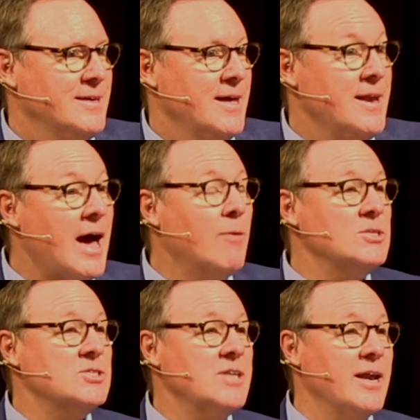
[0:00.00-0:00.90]
And now
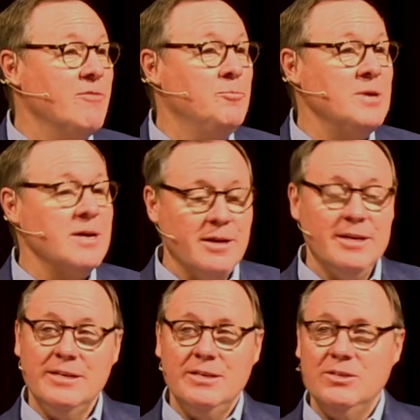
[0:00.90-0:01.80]
instead of being
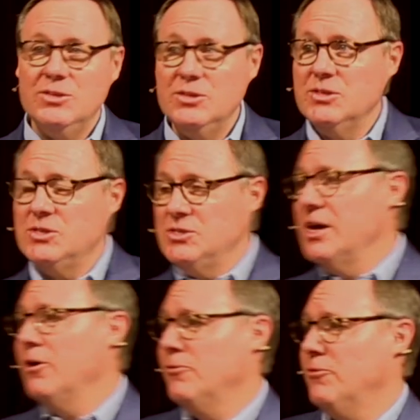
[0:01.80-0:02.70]

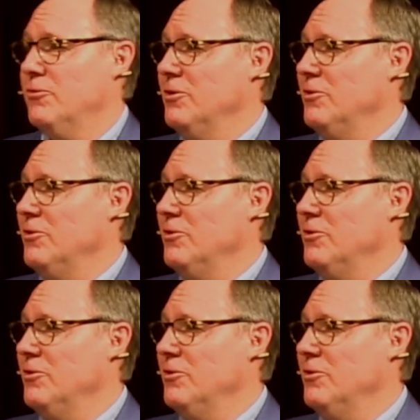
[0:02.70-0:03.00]
self